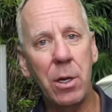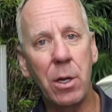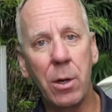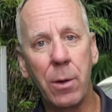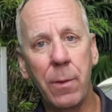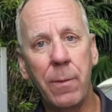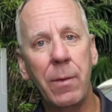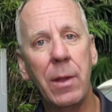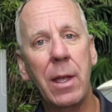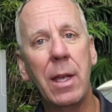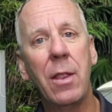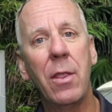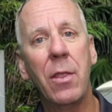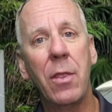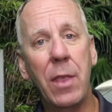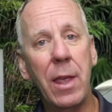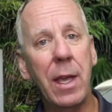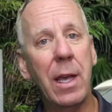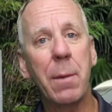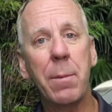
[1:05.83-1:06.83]
you
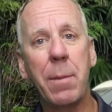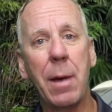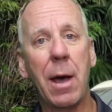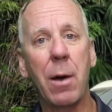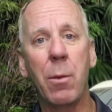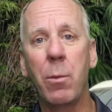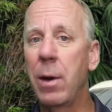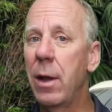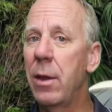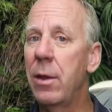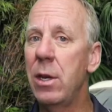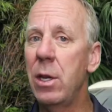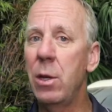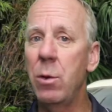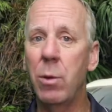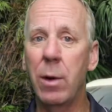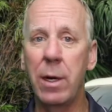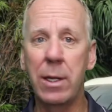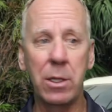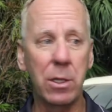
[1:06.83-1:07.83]
think about whether
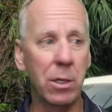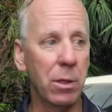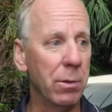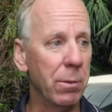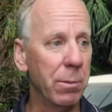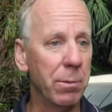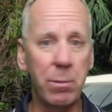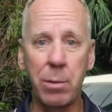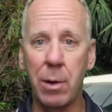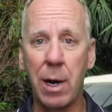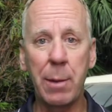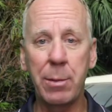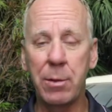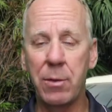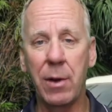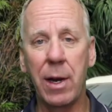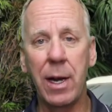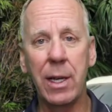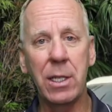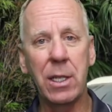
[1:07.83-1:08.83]
you want to perhaps
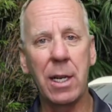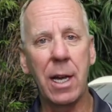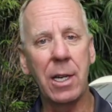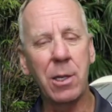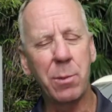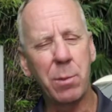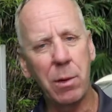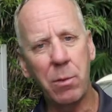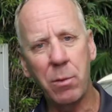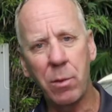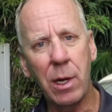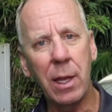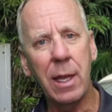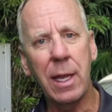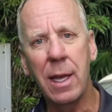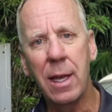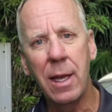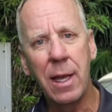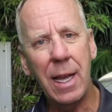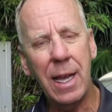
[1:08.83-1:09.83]
franchise, but
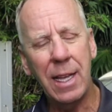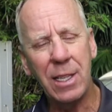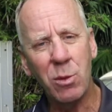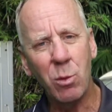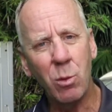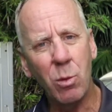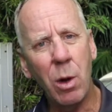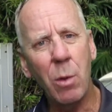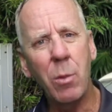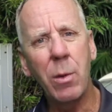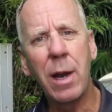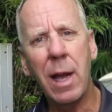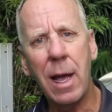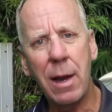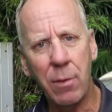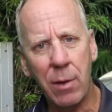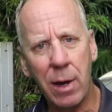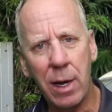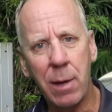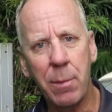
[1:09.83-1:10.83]
really it's what would I
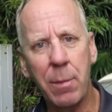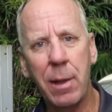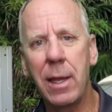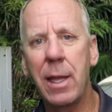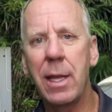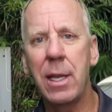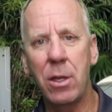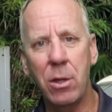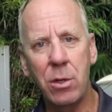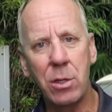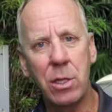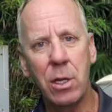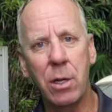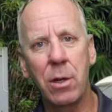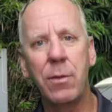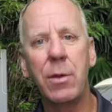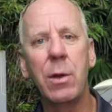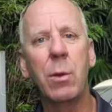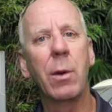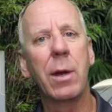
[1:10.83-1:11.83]
recommend that you
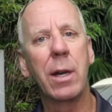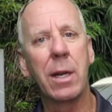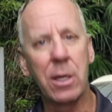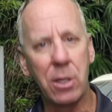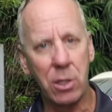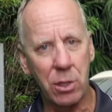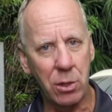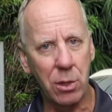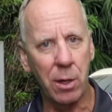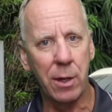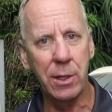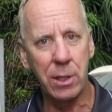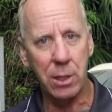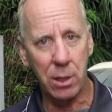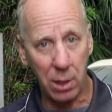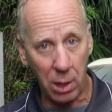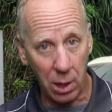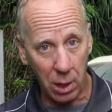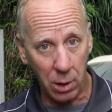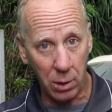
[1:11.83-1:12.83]
do if you wanted to start
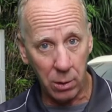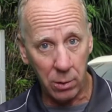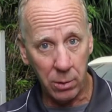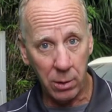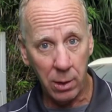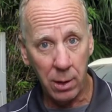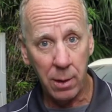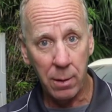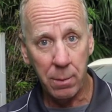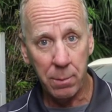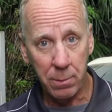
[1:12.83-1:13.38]
your own